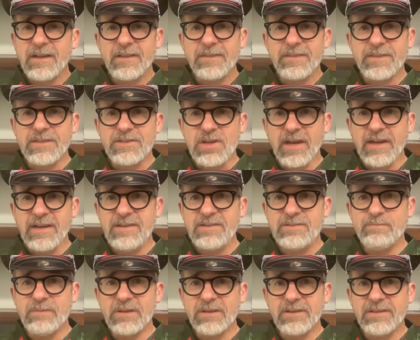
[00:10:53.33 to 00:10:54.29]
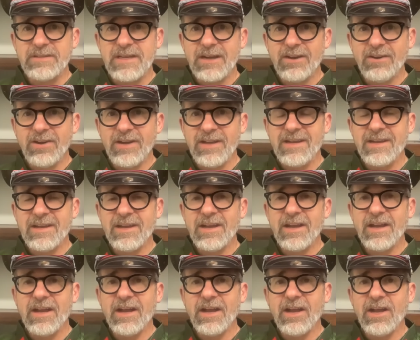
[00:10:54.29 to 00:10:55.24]
the Chinese military
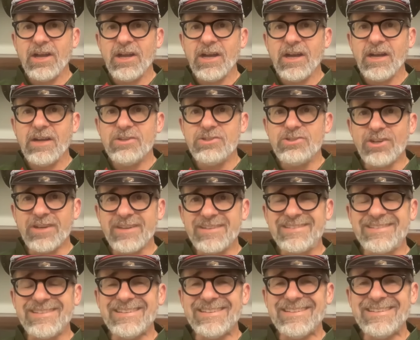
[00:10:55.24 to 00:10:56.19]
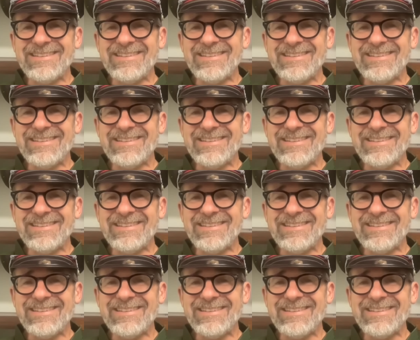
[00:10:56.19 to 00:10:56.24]
just